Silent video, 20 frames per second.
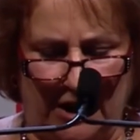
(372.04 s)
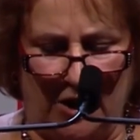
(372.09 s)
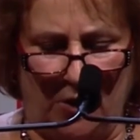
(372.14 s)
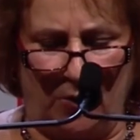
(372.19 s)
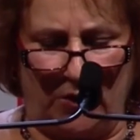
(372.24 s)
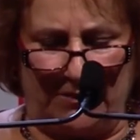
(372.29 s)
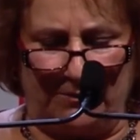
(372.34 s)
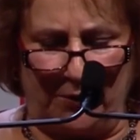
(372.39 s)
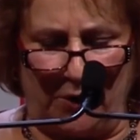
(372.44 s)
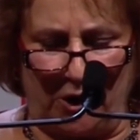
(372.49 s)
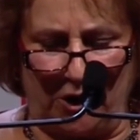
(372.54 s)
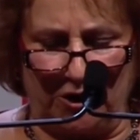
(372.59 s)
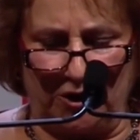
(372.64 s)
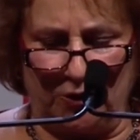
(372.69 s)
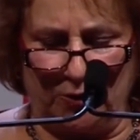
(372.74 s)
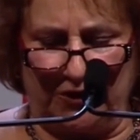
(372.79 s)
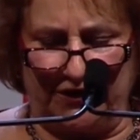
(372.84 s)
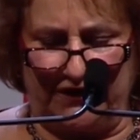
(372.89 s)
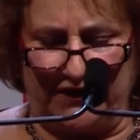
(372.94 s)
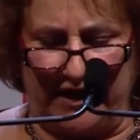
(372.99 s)
We
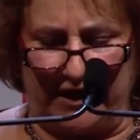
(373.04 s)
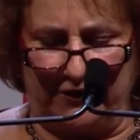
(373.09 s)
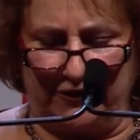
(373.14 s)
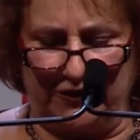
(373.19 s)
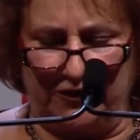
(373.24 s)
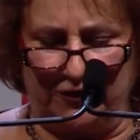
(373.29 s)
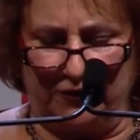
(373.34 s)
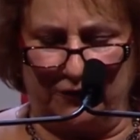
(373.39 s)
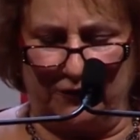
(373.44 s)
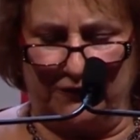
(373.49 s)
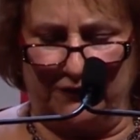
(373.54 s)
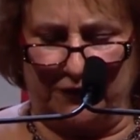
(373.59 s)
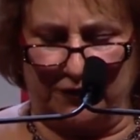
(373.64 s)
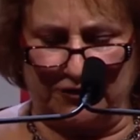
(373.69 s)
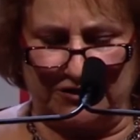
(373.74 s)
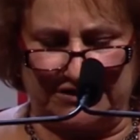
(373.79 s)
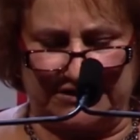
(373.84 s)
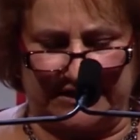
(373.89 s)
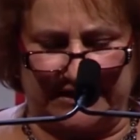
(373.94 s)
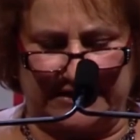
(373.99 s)
partner with Yale
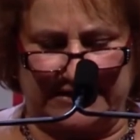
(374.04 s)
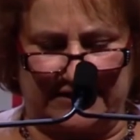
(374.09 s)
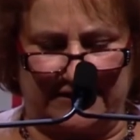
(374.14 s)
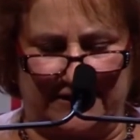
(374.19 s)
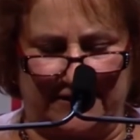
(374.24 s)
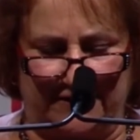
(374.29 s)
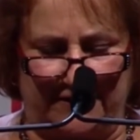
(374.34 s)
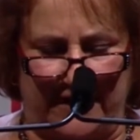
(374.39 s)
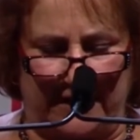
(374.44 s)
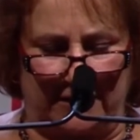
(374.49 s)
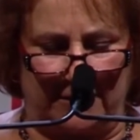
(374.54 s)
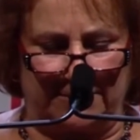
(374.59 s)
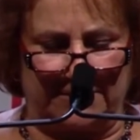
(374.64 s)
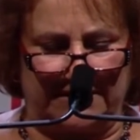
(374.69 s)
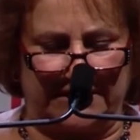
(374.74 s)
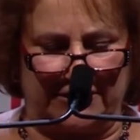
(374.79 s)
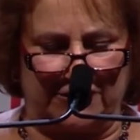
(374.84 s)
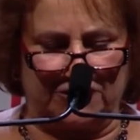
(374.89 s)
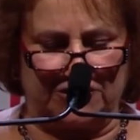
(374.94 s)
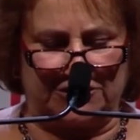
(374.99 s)
University to develop
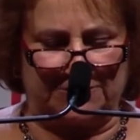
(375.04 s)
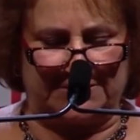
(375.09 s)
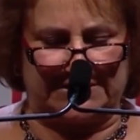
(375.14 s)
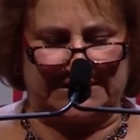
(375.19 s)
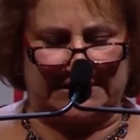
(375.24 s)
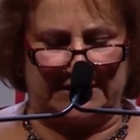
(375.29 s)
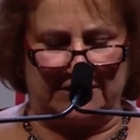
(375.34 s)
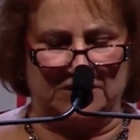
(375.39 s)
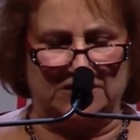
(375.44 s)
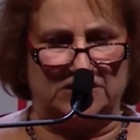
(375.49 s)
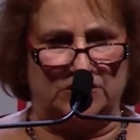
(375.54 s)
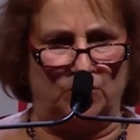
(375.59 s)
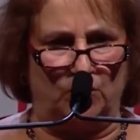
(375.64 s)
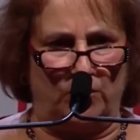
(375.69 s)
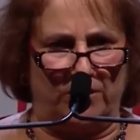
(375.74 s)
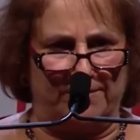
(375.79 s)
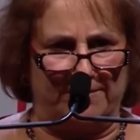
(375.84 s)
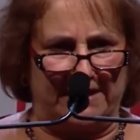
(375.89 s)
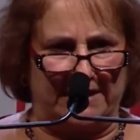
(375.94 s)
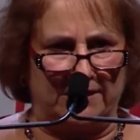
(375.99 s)
leadership skills in
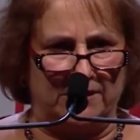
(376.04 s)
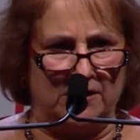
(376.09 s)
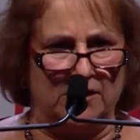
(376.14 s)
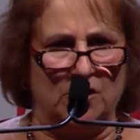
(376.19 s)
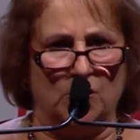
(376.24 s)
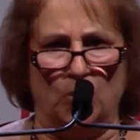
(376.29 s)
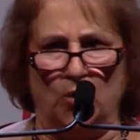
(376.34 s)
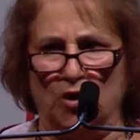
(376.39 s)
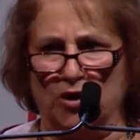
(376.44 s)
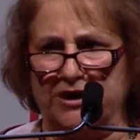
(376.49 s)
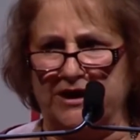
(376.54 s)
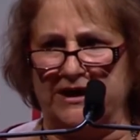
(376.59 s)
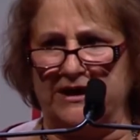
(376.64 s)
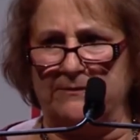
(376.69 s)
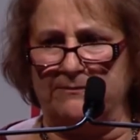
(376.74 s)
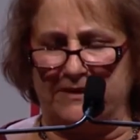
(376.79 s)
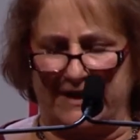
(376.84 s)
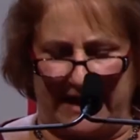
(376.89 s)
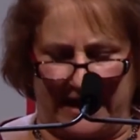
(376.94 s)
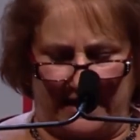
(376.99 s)
women working
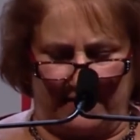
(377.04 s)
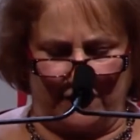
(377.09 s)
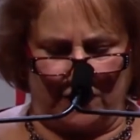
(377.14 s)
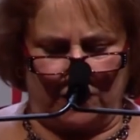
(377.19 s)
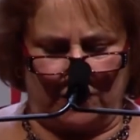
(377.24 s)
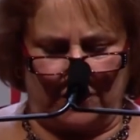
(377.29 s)
in behavioral